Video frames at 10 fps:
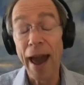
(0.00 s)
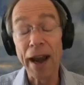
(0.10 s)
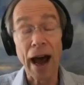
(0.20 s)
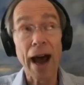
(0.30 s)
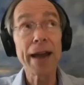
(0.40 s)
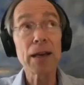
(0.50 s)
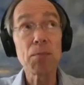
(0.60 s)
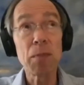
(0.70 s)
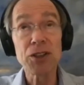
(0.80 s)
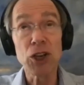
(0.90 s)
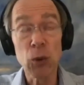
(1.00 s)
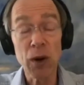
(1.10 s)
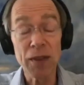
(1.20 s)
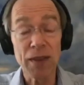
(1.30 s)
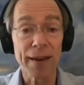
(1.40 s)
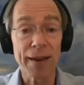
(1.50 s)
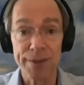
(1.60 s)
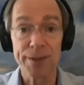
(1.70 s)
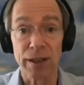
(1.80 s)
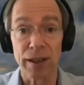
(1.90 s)
And I admit to doing that
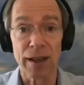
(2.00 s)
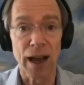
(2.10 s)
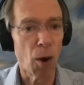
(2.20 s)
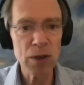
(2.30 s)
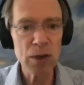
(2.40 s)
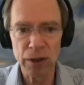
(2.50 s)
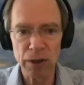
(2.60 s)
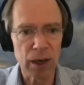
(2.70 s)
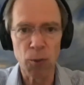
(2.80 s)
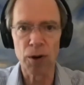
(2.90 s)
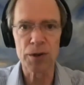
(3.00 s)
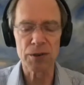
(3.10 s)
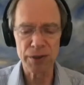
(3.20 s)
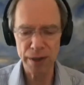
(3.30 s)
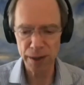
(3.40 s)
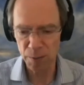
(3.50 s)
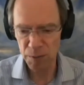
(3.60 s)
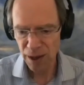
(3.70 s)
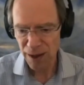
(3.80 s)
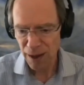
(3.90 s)
constantly. I'm always looking up words and their
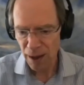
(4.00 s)
synonyms.